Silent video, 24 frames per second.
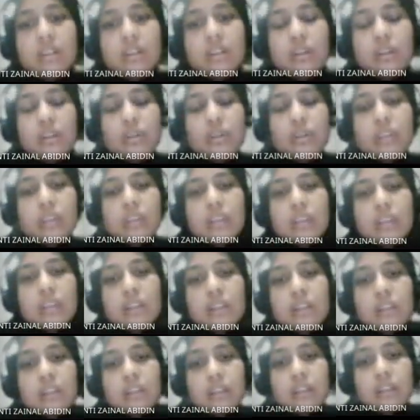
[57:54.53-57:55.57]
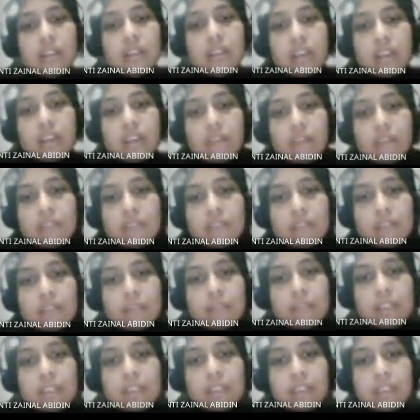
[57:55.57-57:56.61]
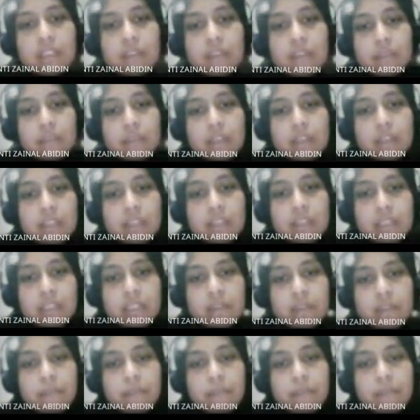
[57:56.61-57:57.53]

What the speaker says: you can have something in the middle here.